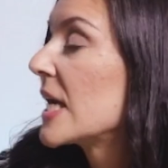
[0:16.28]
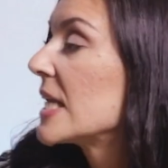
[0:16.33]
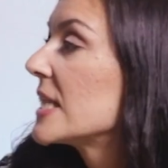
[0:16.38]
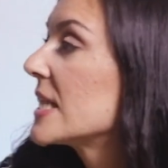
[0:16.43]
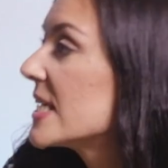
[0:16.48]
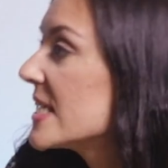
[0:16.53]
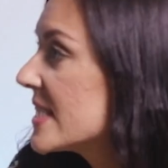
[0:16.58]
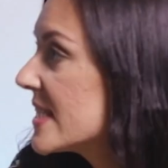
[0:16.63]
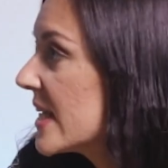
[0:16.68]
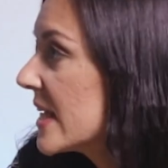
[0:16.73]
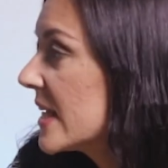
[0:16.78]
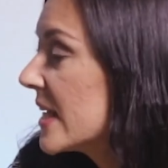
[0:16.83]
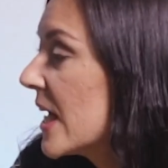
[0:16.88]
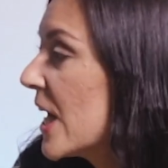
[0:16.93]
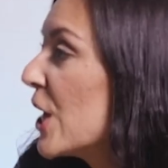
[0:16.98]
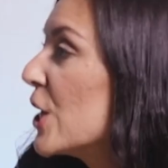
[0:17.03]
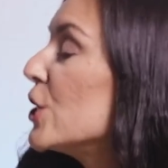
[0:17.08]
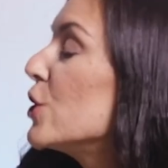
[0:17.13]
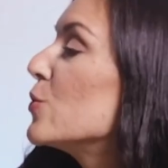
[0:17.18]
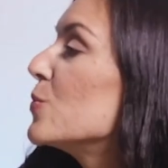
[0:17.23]
Listen,
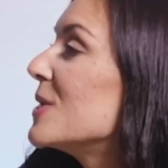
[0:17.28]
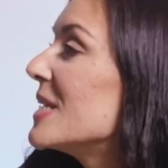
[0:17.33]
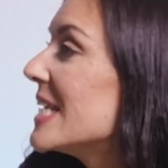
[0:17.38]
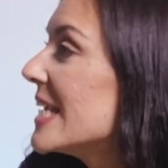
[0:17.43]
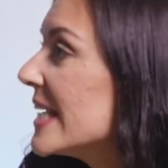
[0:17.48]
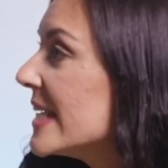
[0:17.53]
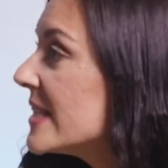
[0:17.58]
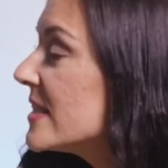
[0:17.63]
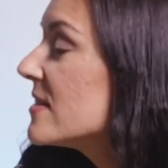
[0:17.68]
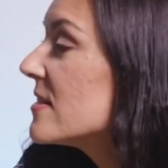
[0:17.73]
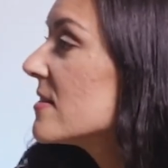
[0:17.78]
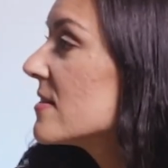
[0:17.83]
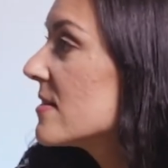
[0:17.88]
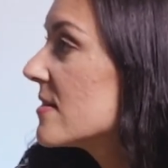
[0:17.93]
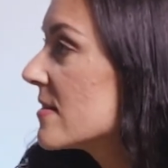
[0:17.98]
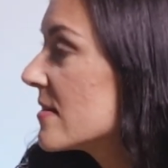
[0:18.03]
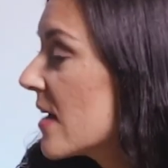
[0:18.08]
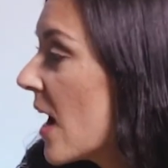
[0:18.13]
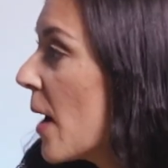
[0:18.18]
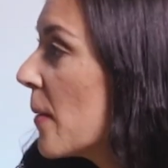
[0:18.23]
you need to
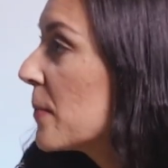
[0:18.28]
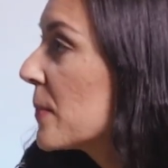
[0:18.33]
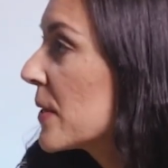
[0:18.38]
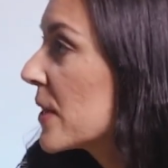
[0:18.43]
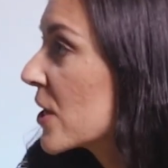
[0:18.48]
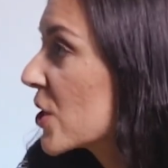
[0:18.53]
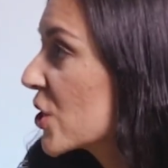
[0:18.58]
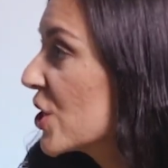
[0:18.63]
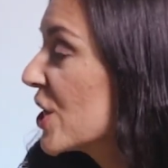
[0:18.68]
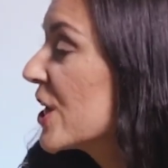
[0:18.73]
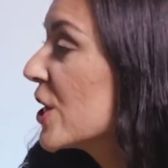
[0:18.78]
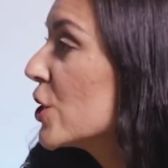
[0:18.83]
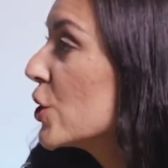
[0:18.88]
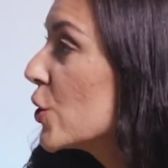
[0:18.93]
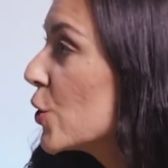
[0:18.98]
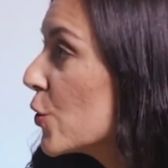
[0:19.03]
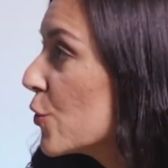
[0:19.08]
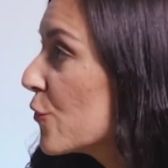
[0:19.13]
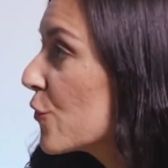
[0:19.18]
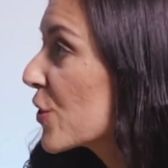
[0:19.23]
stop learning
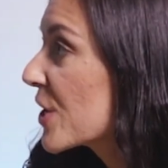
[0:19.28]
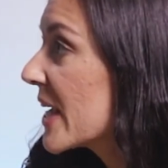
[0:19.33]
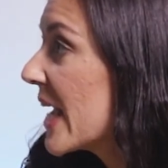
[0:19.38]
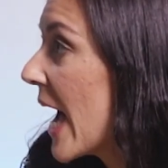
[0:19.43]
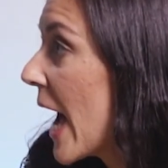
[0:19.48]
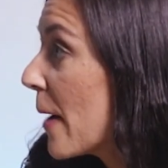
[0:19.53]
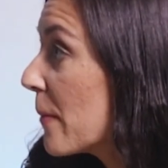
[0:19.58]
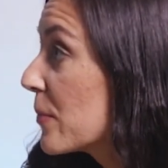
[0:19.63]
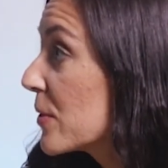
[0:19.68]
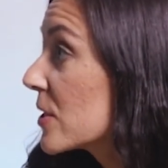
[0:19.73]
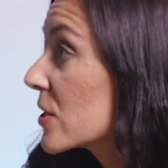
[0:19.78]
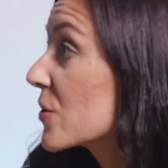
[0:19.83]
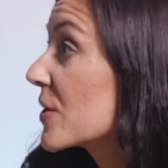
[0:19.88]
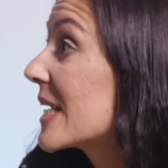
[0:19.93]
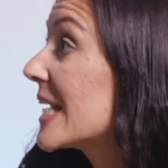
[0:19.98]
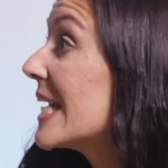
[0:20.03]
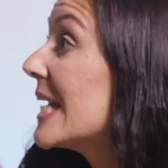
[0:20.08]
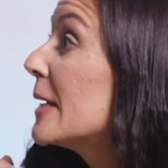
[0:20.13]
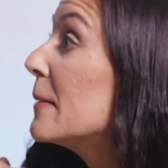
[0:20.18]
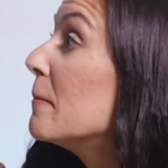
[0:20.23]
new
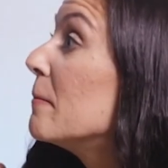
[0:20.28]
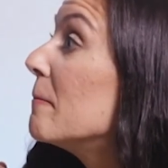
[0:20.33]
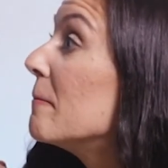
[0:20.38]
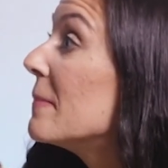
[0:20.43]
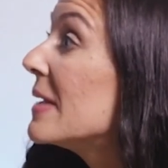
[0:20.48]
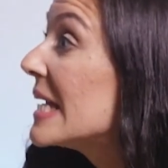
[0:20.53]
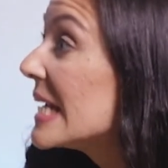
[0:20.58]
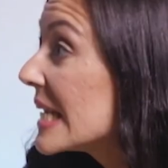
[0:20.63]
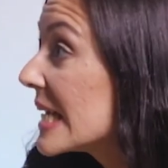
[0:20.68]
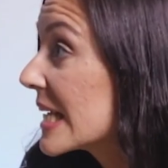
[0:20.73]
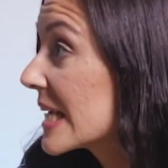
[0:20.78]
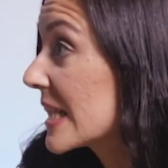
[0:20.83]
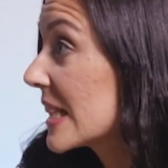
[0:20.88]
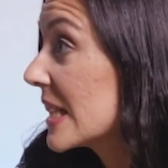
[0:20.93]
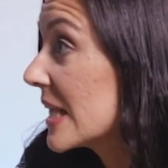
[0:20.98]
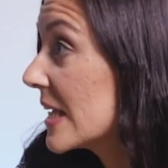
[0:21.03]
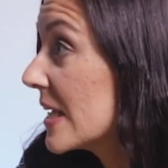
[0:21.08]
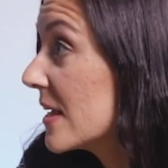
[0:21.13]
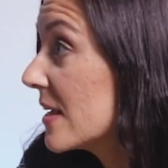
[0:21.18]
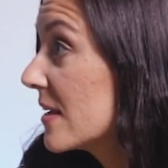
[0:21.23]
vocabulary
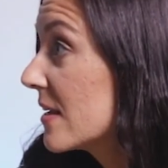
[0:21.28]
immediately.